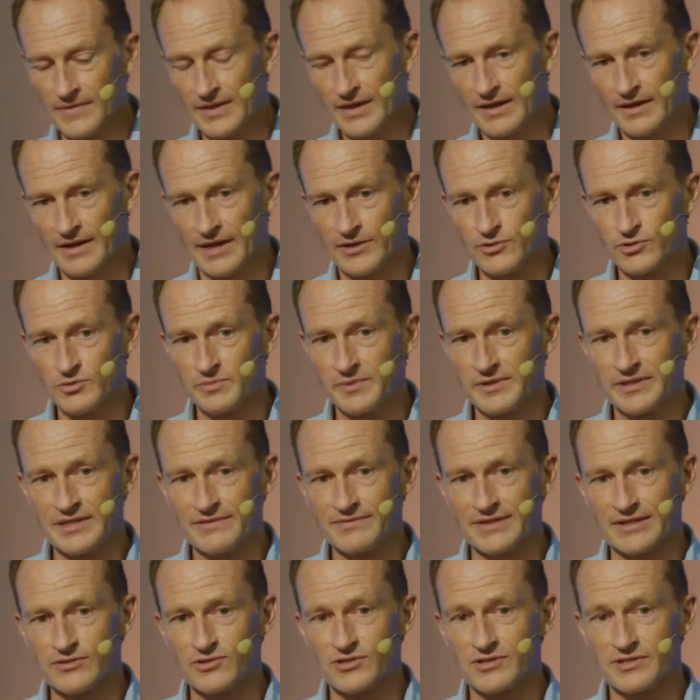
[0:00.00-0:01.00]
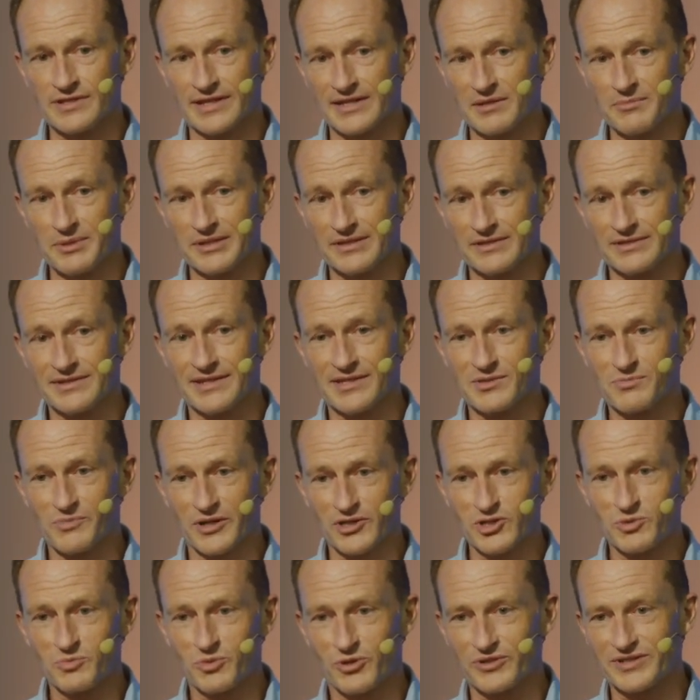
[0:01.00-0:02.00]
I do believe that sustainability is
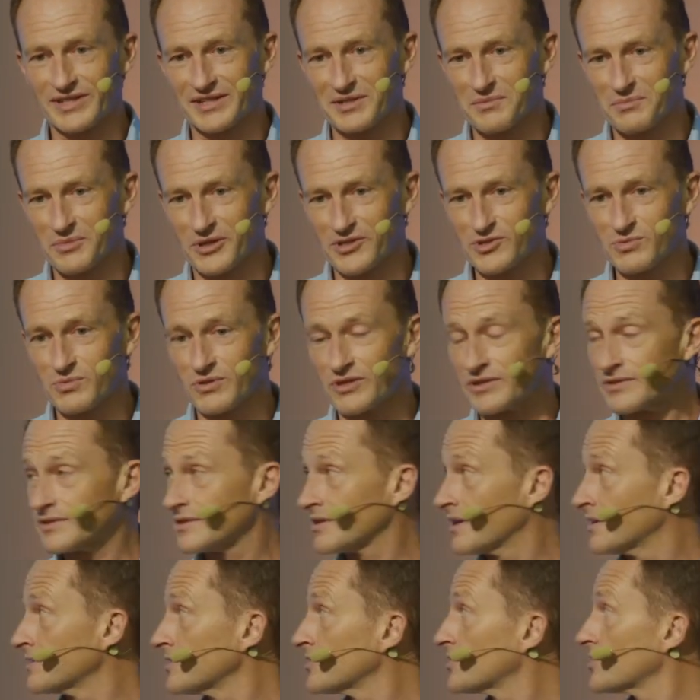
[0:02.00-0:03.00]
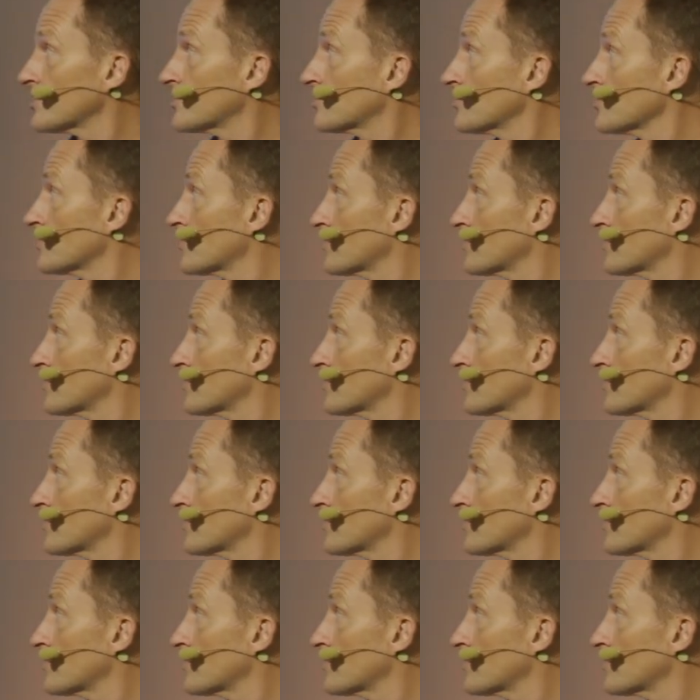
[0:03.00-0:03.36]
much more than a buzzword, and this is just a